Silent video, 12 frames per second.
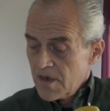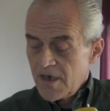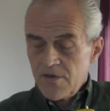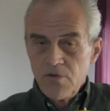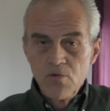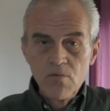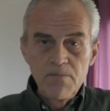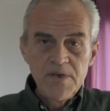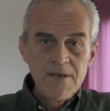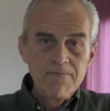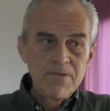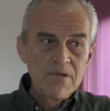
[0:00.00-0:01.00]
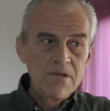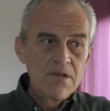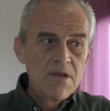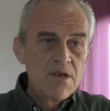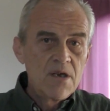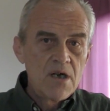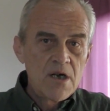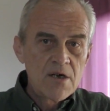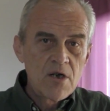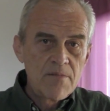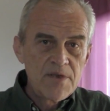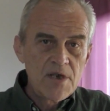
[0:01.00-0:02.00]
And new people are
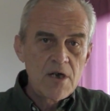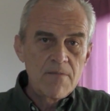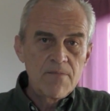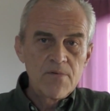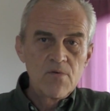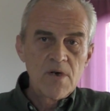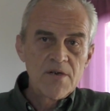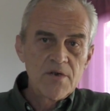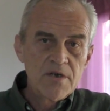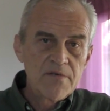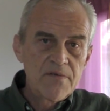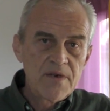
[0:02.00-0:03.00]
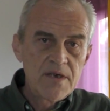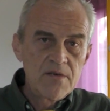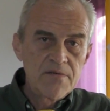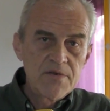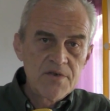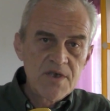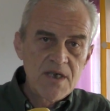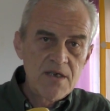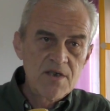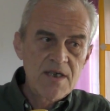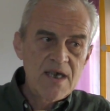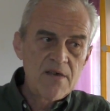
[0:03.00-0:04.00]
coming up who are not afraid of the
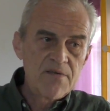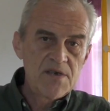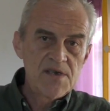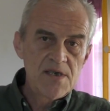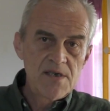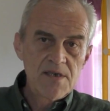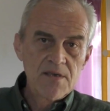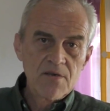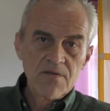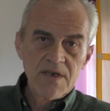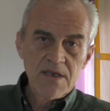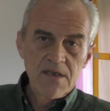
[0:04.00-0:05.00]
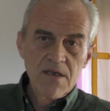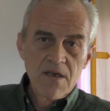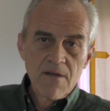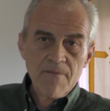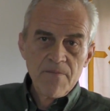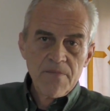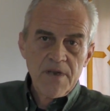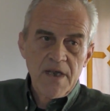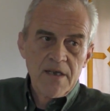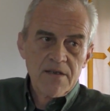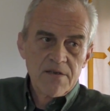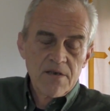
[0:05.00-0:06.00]
change. They have existed already.
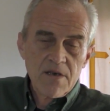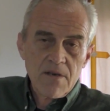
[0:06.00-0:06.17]
And